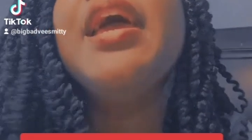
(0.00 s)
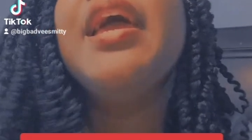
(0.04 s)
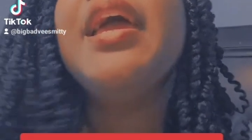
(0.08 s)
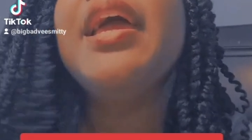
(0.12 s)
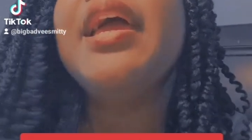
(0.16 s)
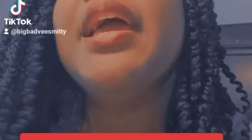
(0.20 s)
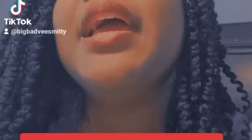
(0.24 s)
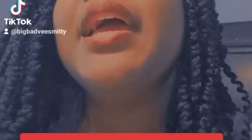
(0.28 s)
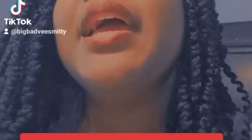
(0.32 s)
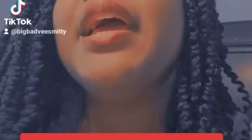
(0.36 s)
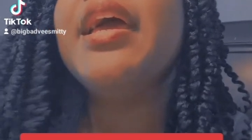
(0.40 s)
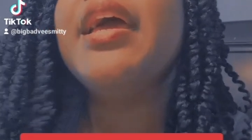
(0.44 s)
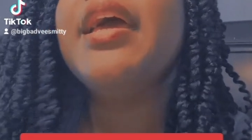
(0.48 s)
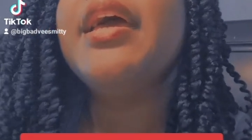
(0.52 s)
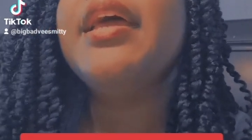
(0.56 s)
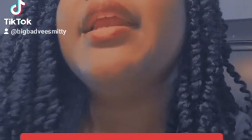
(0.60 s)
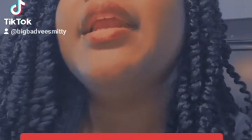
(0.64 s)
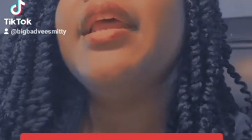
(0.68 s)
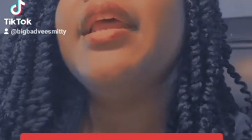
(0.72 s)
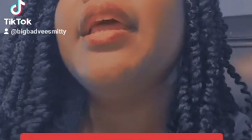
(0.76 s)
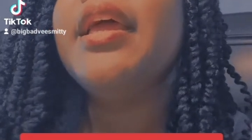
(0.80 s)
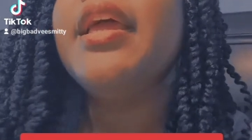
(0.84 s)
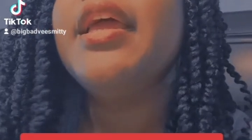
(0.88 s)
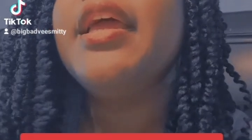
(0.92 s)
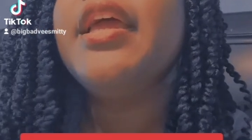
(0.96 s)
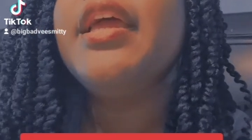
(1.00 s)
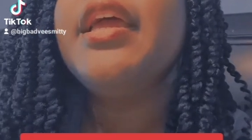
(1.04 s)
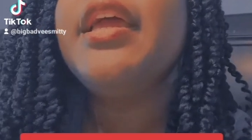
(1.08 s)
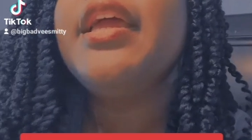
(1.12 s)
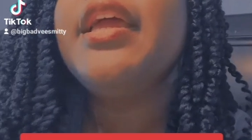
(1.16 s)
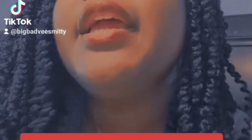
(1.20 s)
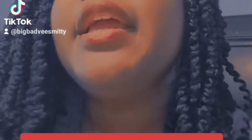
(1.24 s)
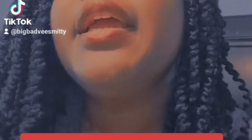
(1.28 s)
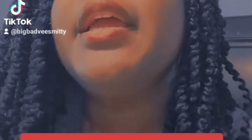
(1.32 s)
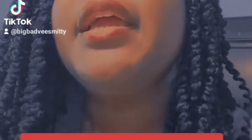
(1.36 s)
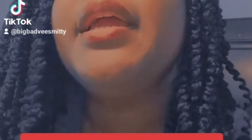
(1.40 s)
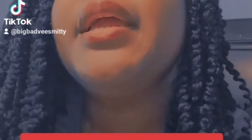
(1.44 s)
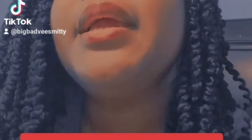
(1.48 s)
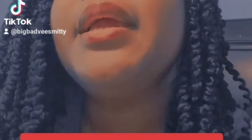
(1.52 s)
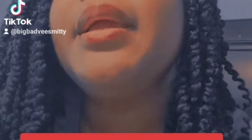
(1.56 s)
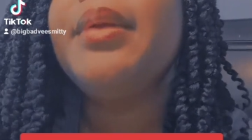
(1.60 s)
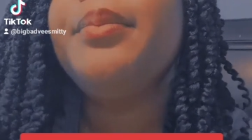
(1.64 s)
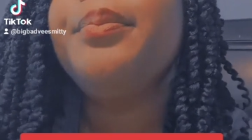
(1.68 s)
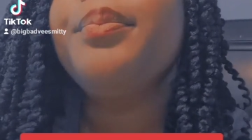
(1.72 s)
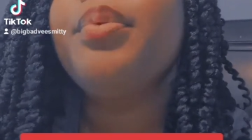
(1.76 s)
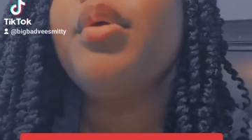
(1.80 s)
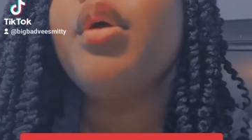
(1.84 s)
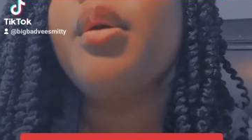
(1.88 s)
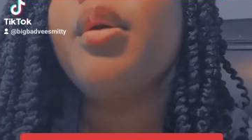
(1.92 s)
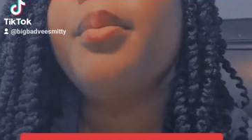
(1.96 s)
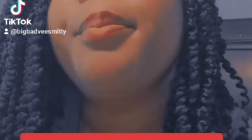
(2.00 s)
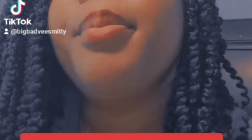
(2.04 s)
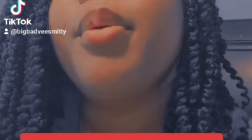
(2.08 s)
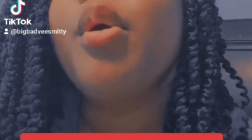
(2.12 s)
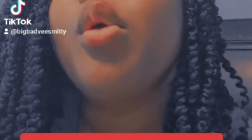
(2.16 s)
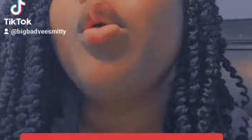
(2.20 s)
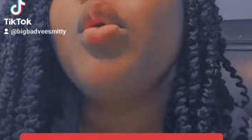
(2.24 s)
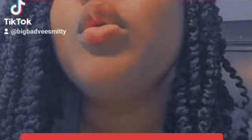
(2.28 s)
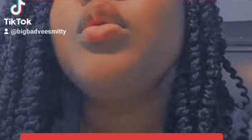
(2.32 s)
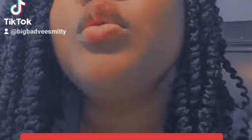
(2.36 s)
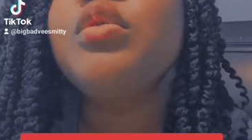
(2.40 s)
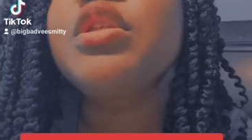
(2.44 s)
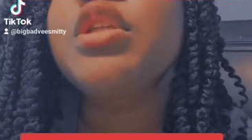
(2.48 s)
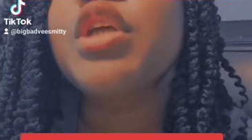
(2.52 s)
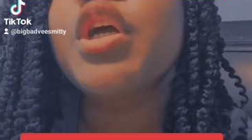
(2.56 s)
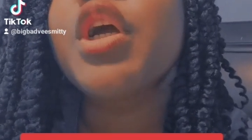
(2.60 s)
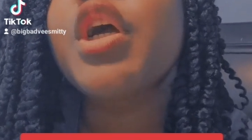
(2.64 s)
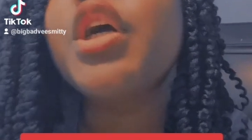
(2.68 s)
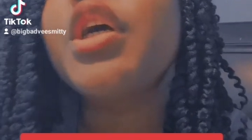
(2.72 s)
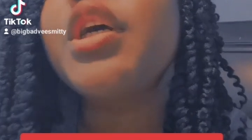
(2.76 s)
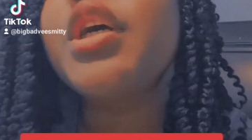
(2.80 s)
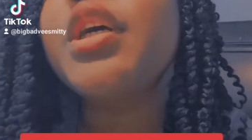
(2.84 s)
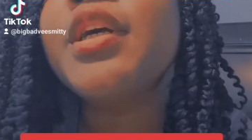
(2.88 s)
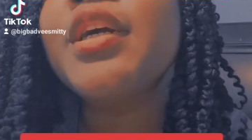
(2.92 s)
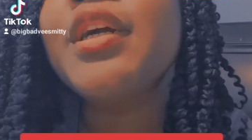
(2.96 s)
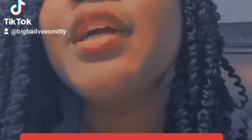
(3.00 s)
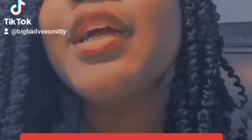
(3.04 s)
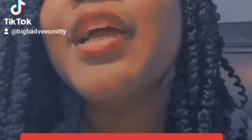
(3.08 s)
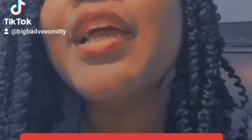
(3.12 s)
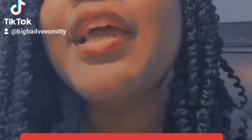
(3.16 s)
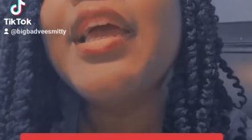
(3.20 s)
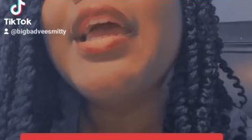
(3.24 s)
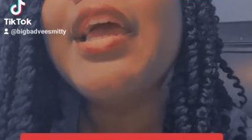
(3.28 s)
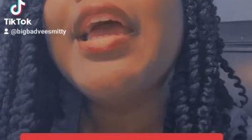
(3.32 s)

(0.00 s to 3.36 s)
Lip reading: And he proposed to her.